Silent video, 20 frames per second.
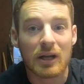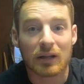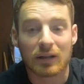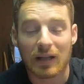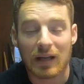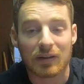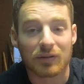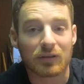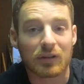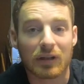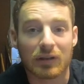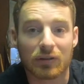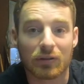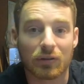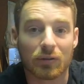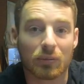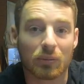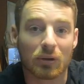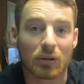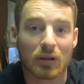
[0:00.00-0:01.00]
Class
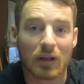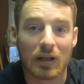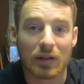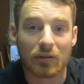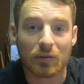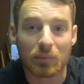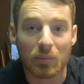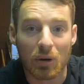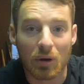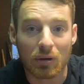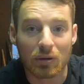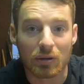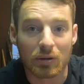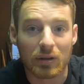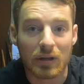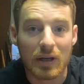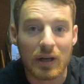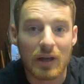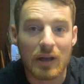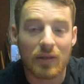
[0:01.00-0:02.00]
sizes were a lot
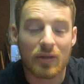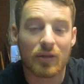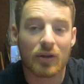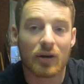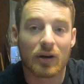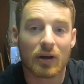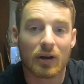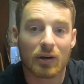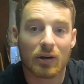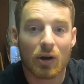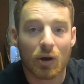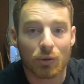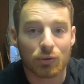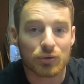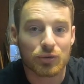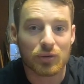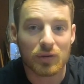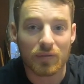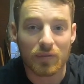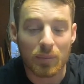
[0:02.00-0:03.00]
smaller. The
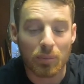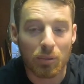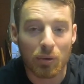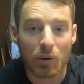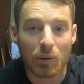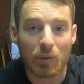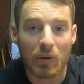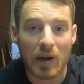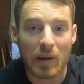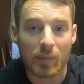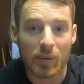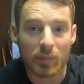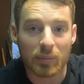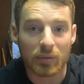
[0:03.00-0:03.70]
culture of the program at